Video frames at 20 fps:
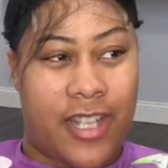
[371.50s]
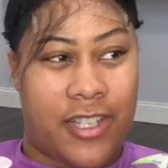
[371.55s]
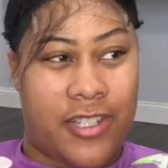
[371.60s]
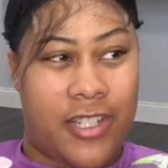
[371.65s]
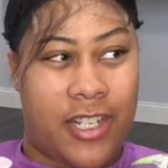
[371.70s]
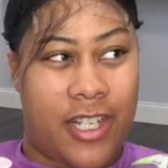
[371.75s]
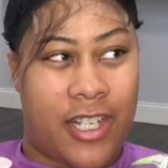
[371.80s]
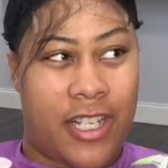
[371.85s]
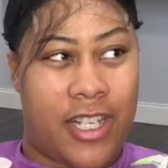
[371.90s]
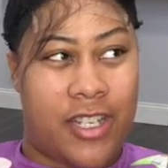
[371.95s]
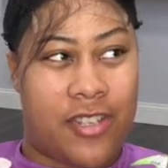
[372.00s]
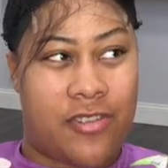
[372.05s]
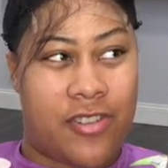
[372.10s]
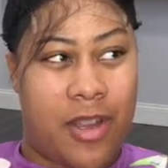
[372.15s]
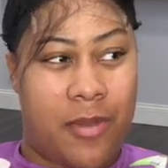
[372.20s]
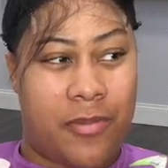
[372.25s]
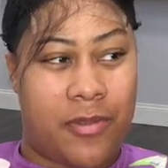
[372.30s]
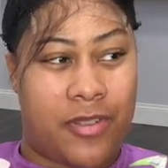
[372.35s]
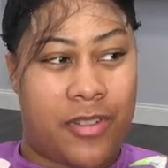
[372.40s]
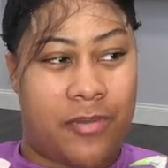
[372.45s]
This is
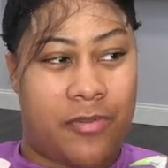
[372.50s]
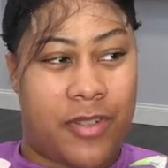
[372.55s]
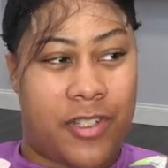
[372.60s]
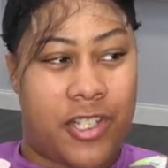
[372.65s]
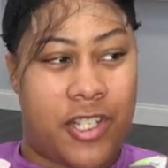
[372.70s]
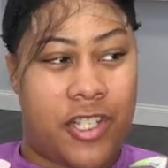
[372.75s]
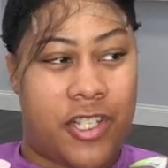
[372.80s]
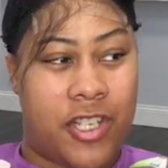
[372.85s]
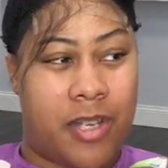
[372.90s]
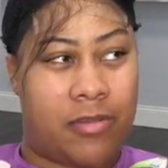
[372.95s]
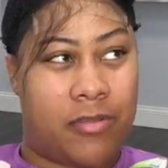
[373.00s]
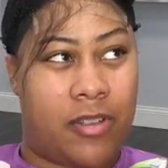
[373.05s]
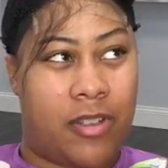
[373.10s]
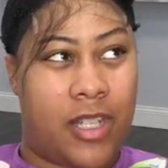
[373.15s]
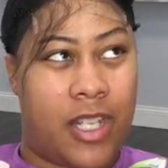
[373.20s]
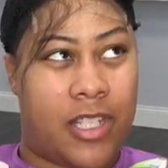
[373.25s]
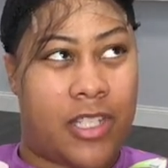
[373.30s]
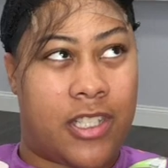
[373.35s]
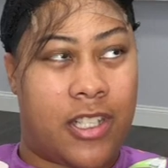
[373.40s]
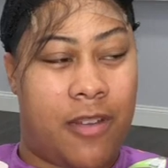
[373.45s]
my
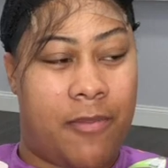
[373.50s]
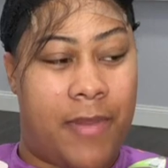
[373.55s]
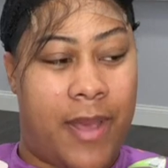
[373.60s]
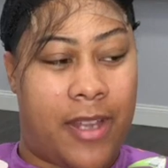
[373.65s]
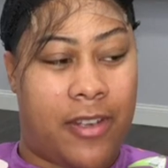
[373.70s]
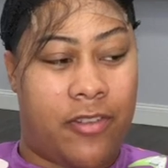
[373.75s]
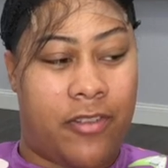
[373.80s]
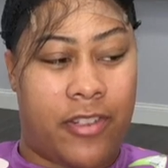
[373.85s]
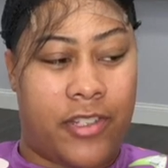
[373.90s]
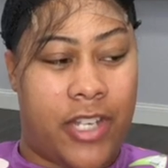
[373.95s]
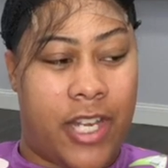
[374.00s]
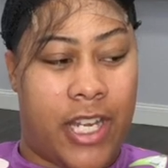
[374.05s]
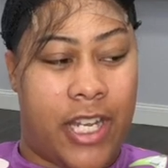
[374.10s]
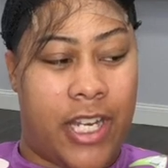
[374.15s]
pink glam hair